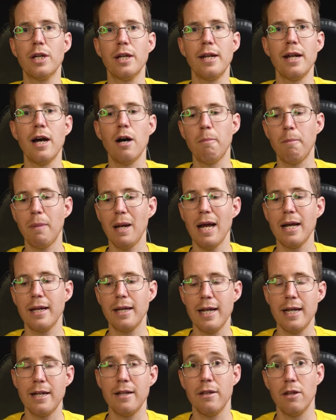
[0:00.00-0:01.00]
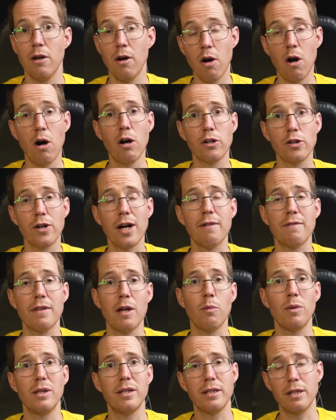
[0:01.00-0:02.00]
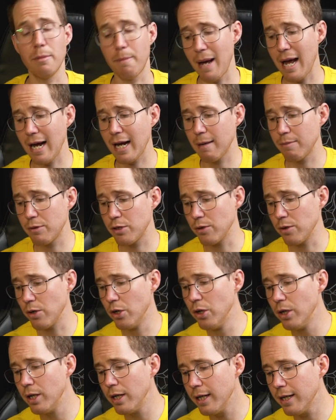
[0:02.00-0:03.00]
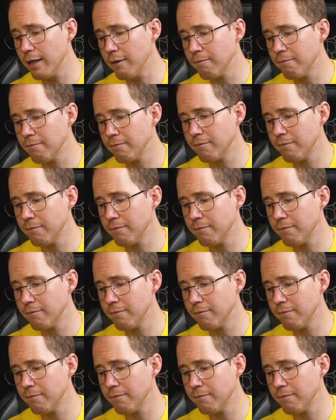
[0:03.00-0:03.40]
can now plug in the hard drive that we did the backup to earlier,